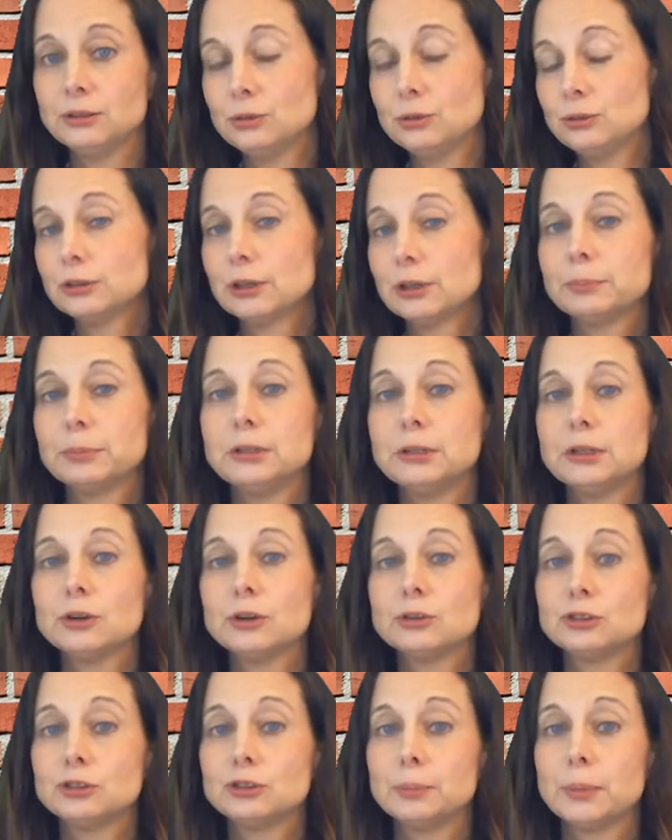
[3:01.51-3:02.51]
to something
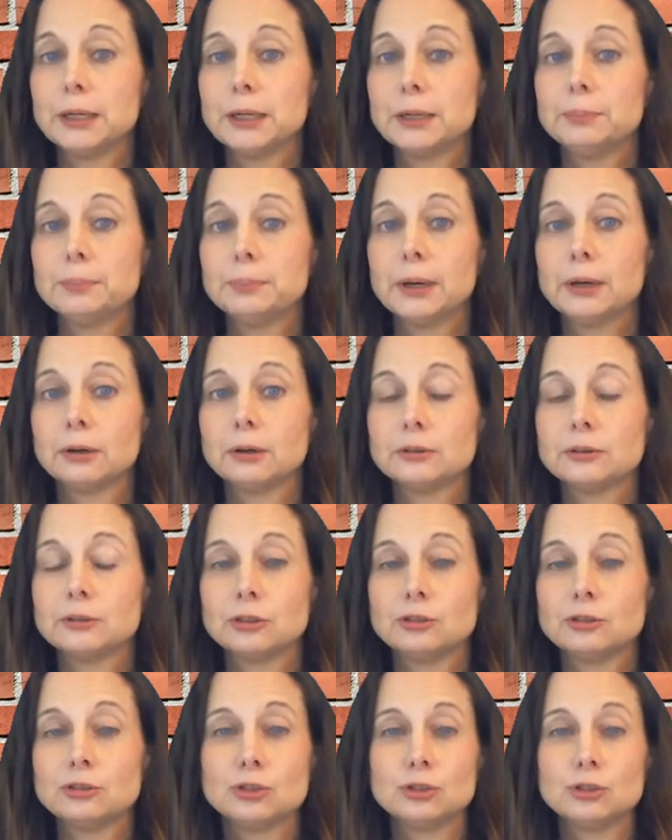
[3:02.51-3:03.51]
else to make it better,
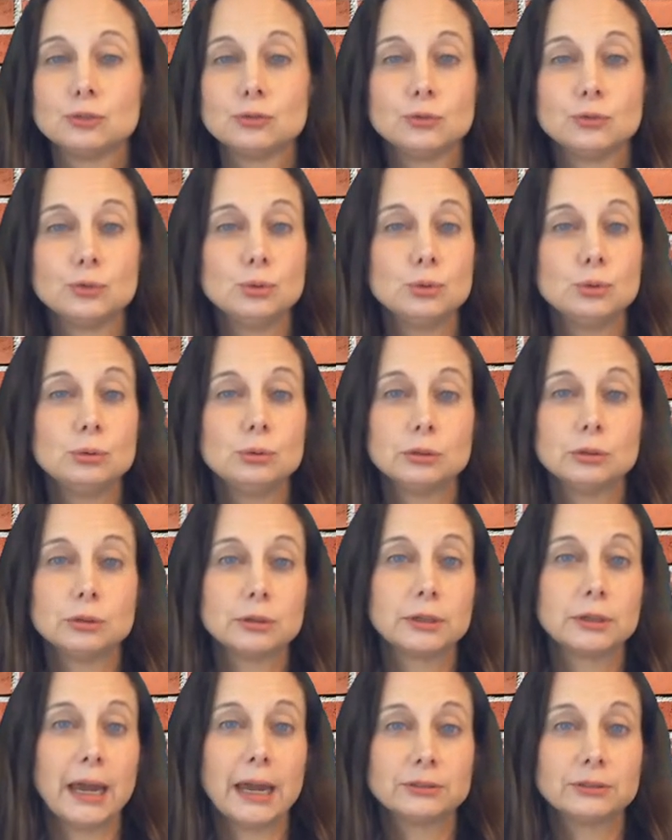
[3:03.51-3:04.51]
such as food
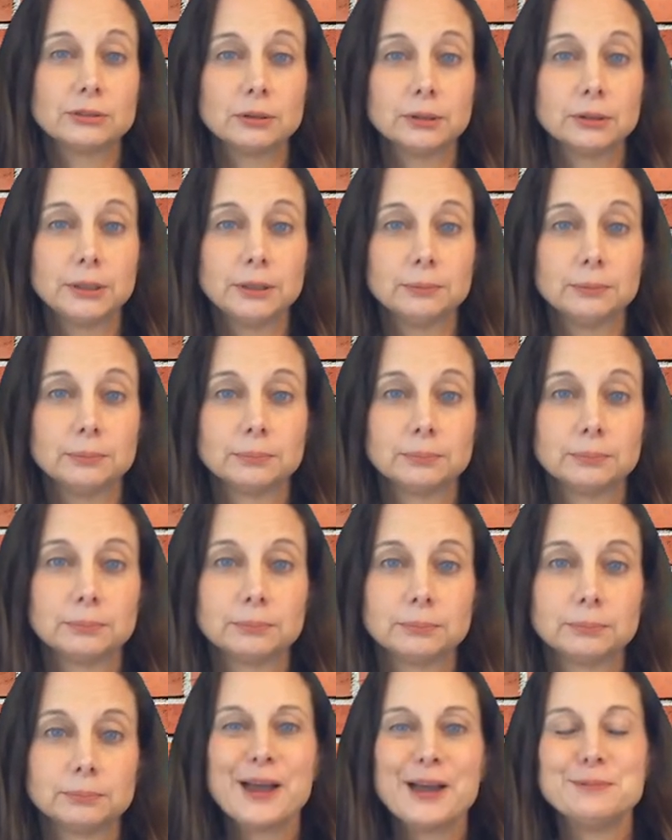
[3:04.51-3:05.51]
or gasoline.
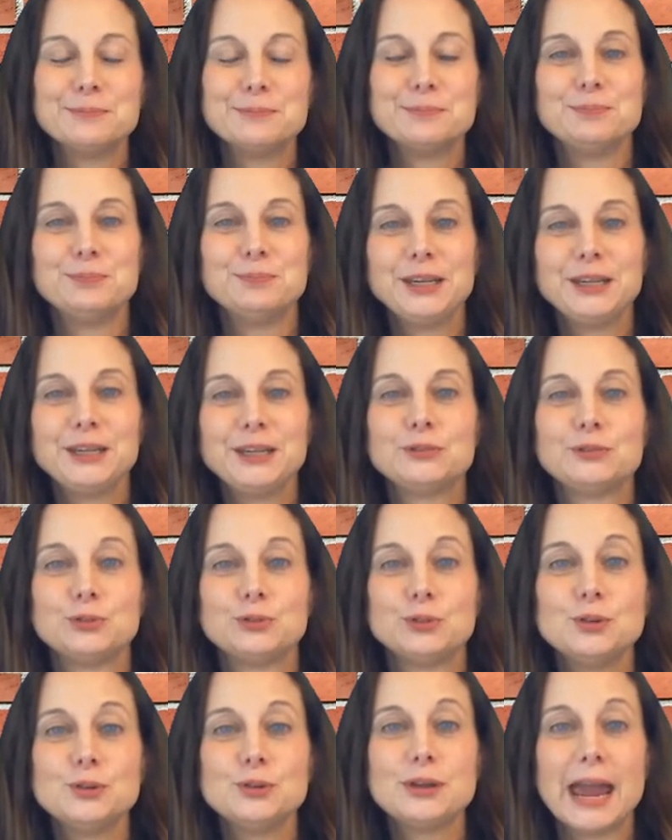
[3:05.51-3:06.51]
Many
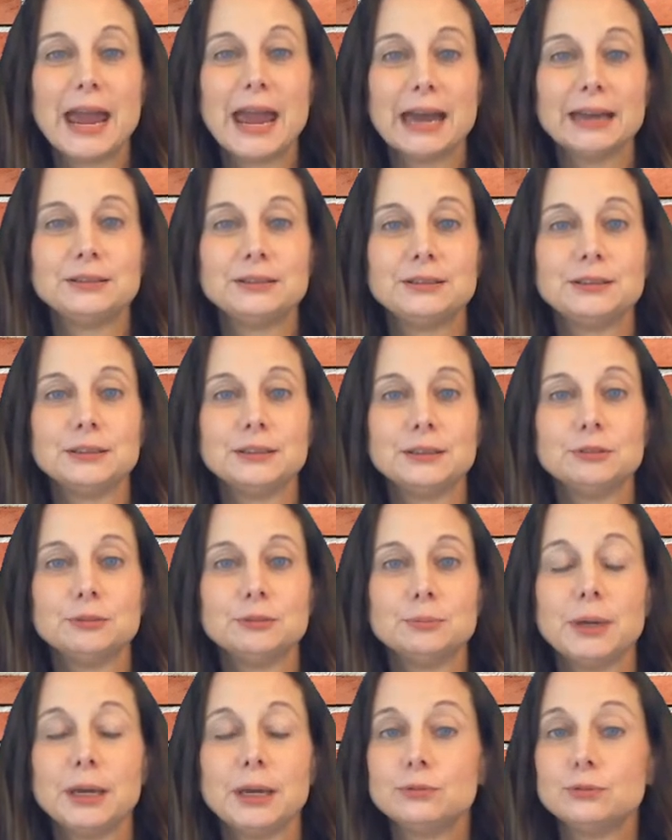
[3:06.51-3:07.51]
food additives
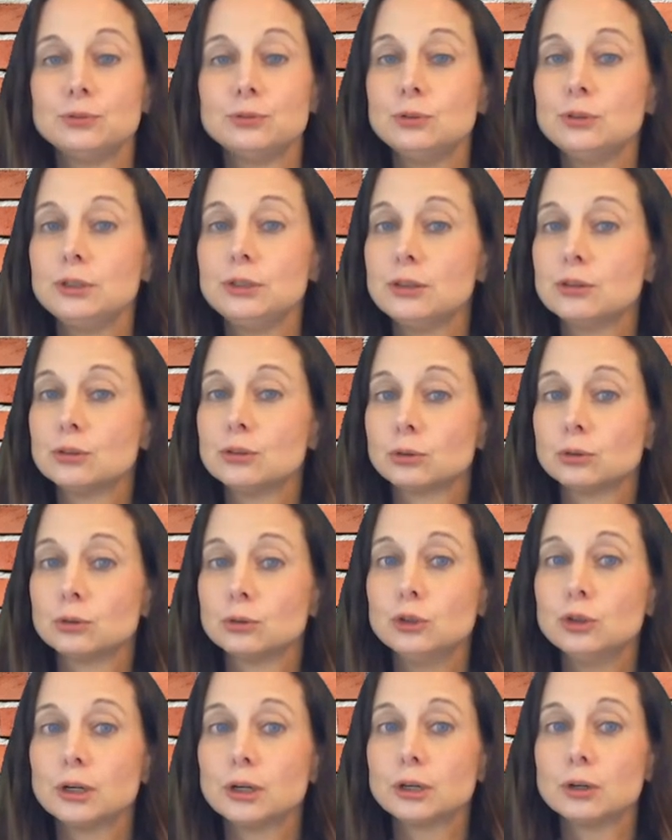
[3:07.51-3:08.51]
make food either
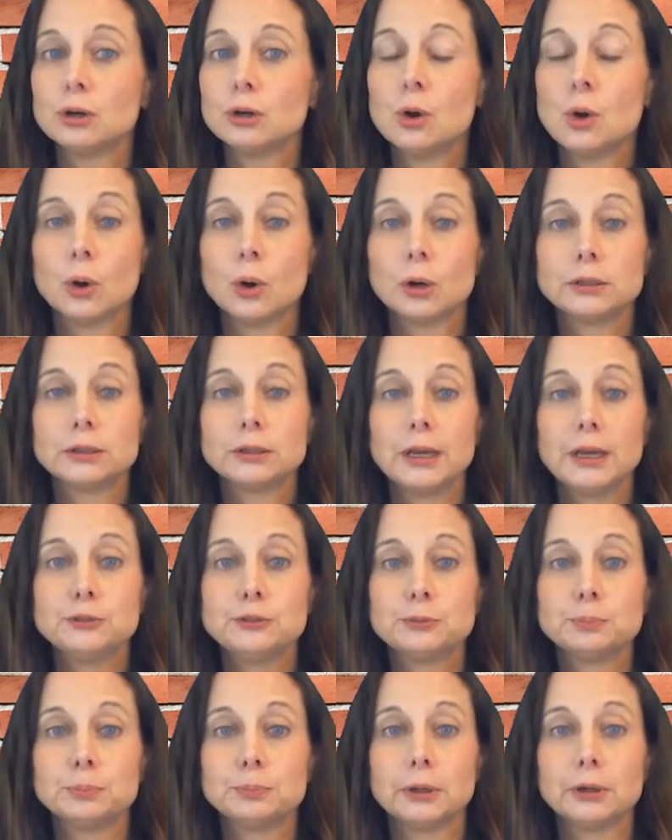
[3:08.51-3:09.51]
look or
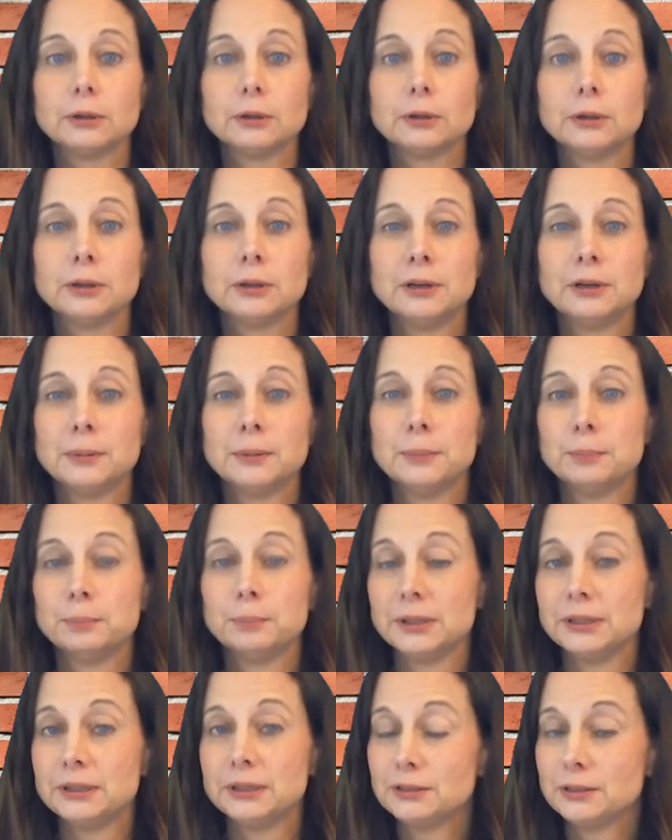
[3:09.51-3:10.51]
taste better,
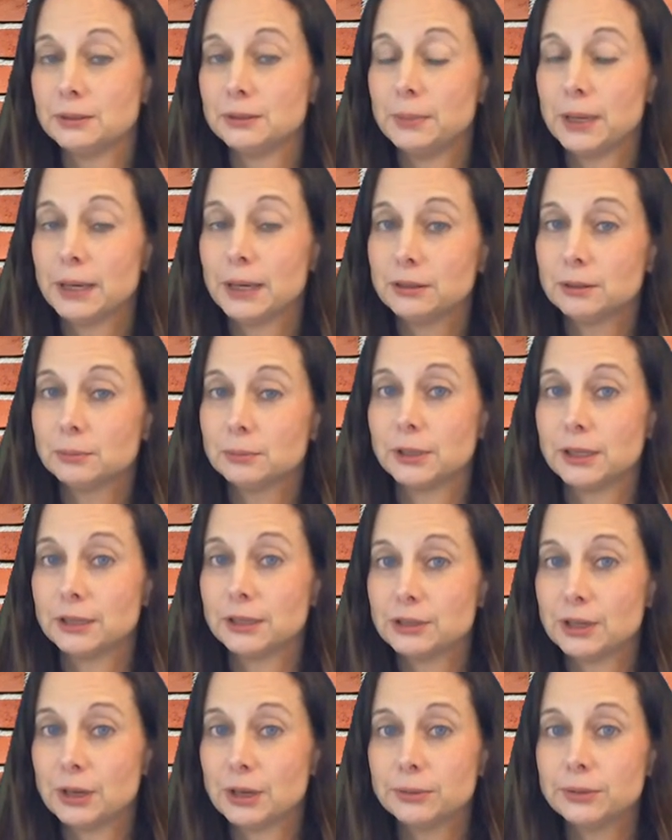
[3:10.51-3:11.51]
but does it make them
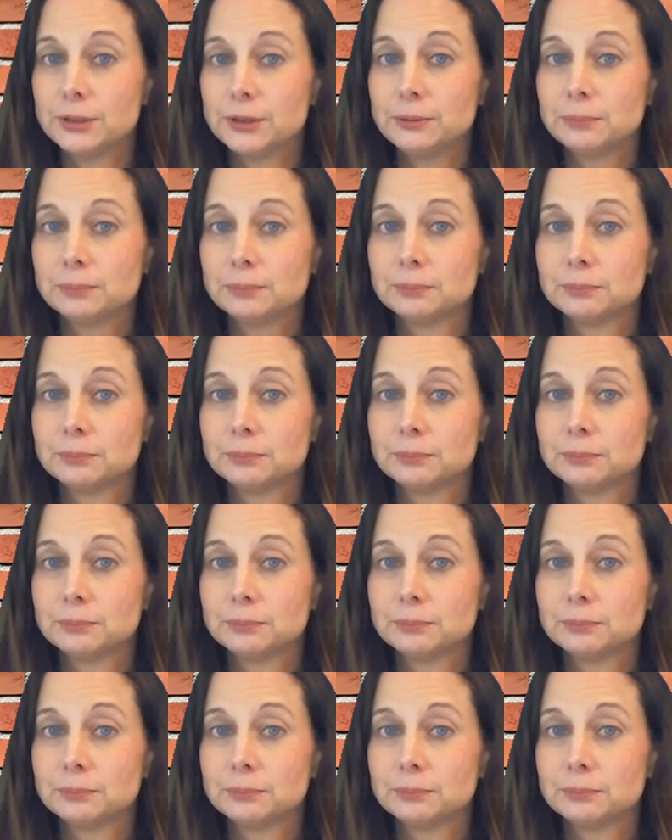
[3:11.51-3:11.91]
less healthy?